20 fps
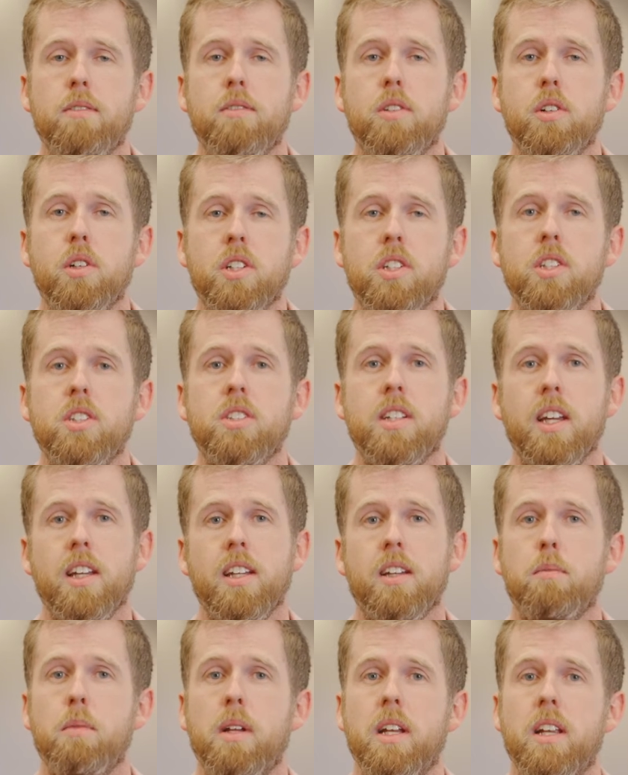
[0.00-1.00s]
If you could just
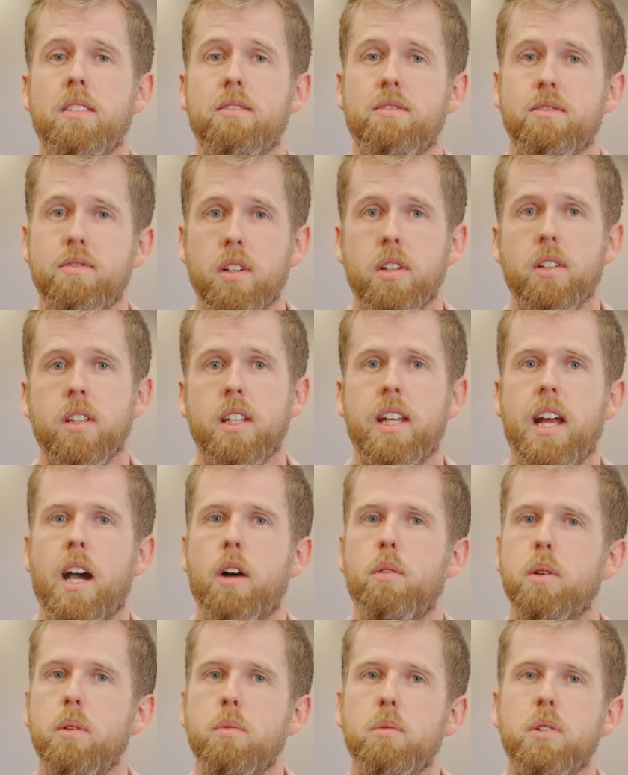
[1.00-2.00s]
take a minute and fill that
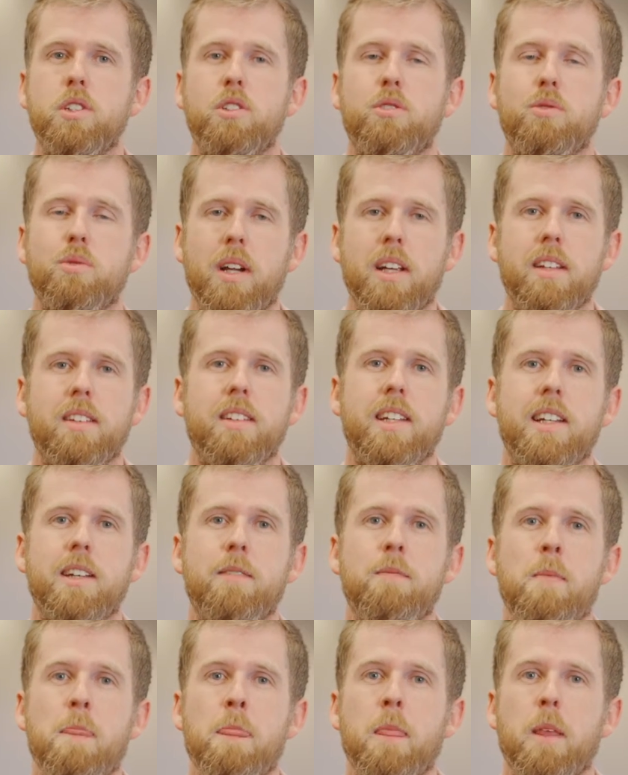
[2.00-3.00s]
out, we would
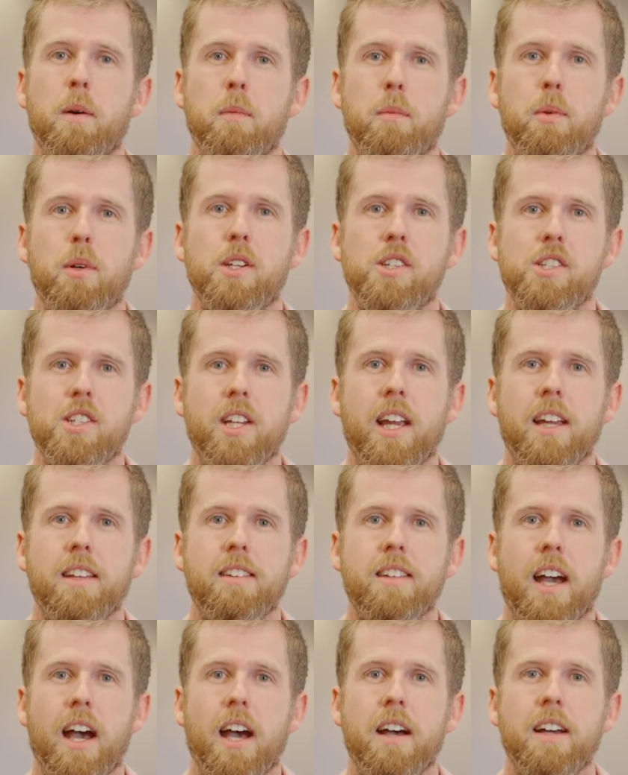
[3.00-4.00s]
greatly
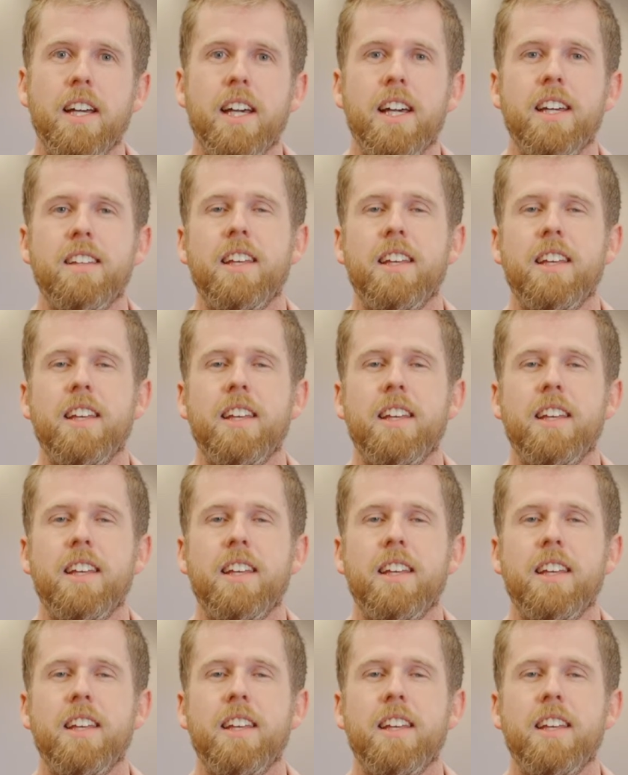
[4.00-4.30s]
appreciate that.